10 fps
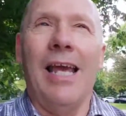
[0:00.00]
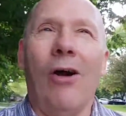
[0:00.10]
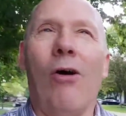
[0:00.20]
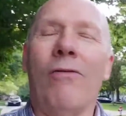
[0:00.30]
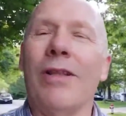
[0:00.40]

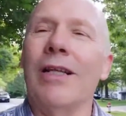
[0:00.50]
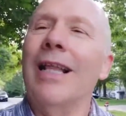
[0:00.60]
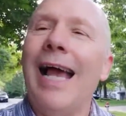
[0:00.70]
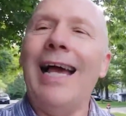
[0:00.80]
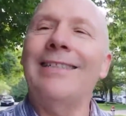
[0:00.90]
Over the
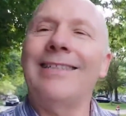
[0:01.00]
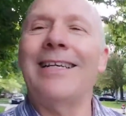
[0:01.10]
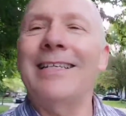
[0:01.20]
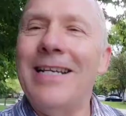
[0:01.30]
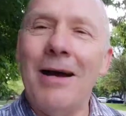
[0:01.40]
last
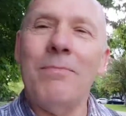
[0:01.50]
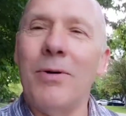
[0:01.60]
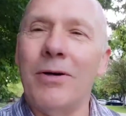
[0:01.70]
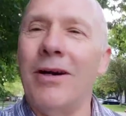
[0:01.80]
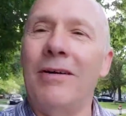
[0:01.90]

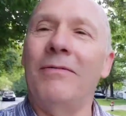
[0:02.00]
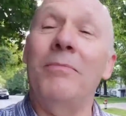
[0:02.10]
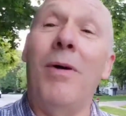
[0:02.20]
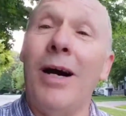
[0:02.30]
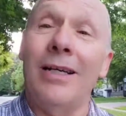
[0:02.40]
number of
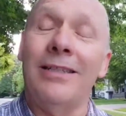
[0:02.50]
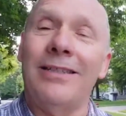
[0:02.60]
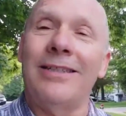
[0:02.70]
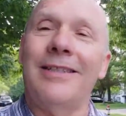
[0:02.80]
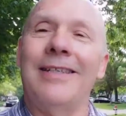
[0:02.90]

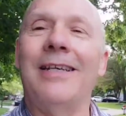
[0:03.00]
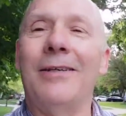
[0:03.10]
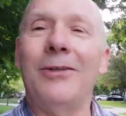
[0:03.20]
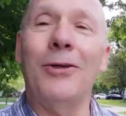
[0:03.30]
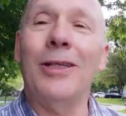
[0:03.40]
months
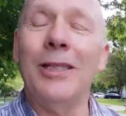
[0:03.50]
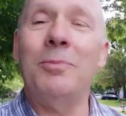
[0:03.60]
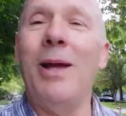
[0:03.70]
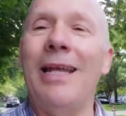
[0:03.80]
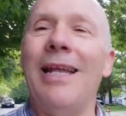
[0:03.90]
during this
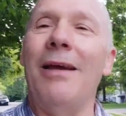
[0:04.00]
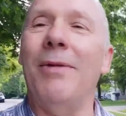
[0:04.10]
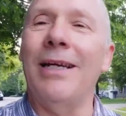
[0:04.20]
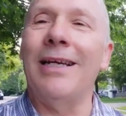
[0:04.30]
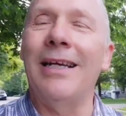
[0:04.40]

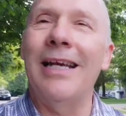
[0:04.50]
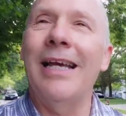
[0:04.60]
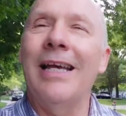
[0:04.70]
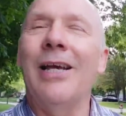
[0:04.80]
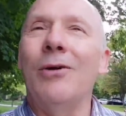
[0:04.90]
pandemic,
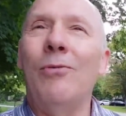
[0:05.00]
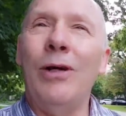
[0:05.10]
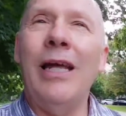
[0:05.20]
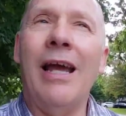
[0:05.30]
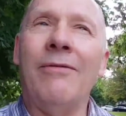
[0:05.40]

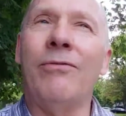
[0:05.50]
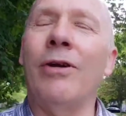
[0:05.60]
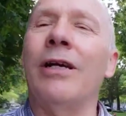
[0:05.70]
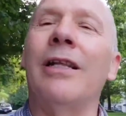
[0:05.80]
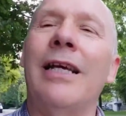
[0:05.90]
we have
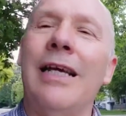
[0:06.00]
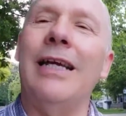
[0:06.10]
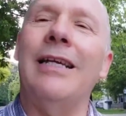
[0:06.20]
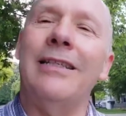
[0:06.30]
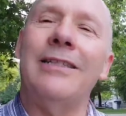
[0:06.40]
really
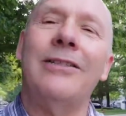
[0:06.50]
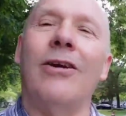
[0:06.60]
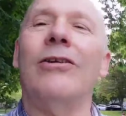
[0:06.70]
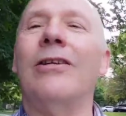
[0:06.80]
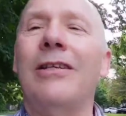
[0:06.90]

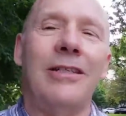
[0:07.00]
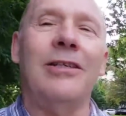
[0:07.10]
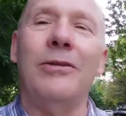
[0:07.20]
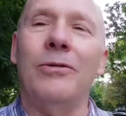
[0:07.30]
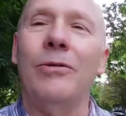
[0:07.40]
started
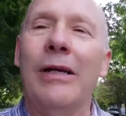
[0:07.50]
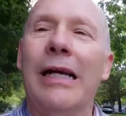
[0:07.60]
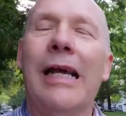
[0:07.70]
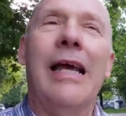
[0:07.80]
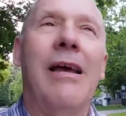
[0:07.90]
to
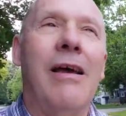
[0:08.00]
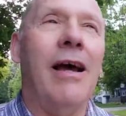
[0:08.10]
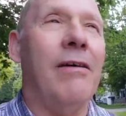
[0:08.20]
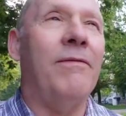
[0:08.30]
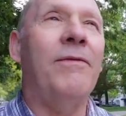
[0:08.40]

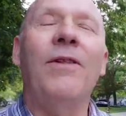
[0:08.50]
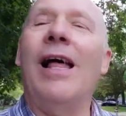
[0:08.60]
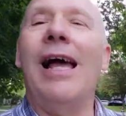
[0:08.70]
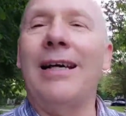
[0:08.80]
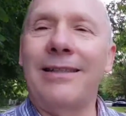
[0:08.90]

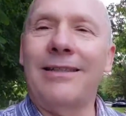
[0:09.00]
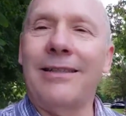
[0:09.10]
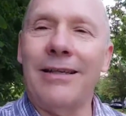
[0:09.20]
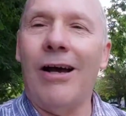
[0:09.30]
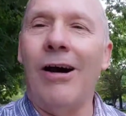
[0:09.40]
flex
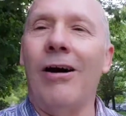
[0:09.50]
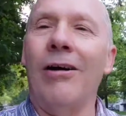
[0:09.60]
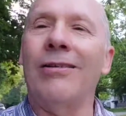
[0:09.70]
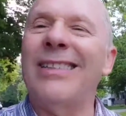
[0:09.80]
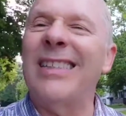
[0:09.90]

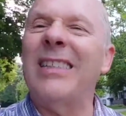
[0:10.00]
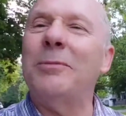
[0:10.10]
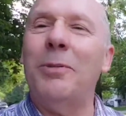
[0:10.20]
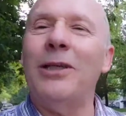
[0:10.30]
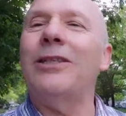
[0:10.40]
our
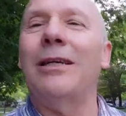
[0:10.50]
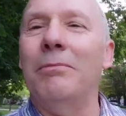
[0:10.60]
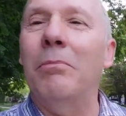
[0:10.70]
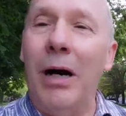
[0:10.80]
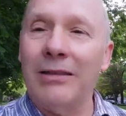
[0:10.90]
suspicion
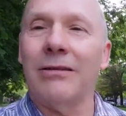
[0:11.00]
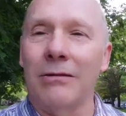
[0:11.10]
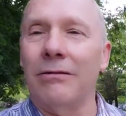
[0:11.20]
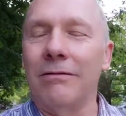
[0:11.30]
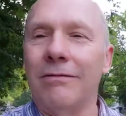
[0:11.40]
muscle